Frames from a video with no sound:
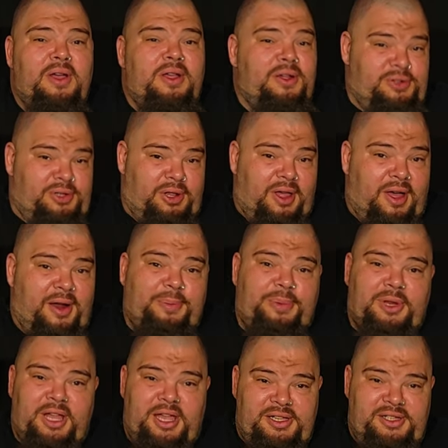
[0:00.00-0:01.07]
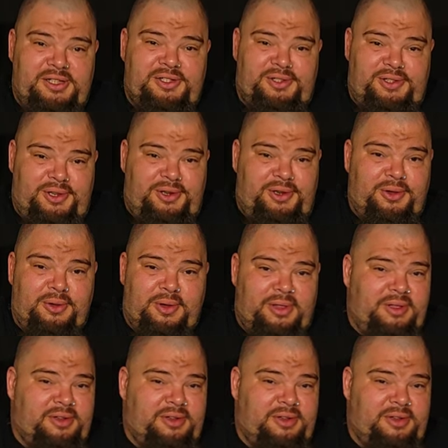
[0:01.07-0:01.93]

there's a lot of places to do it.